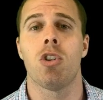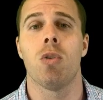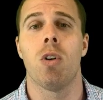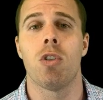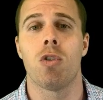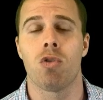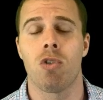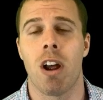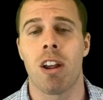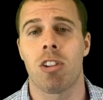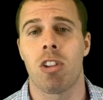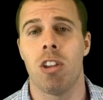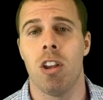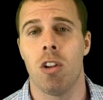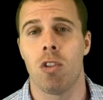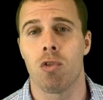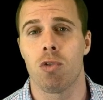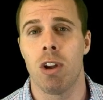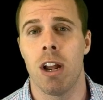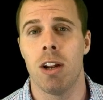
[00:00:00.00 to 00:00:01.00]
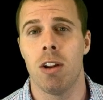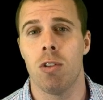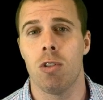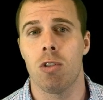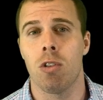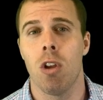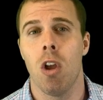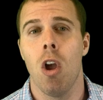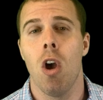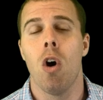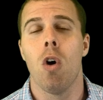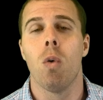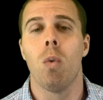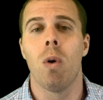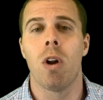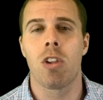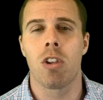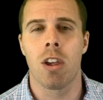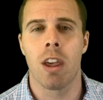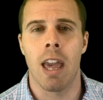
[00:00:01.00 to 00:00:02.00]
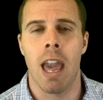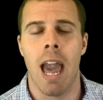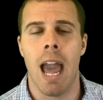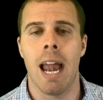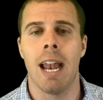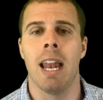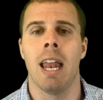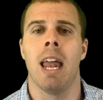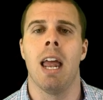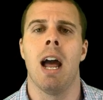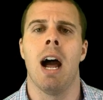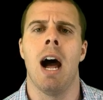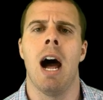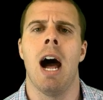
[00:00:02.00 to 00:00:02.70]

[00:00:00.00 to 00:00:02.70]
to address the adrenals, which can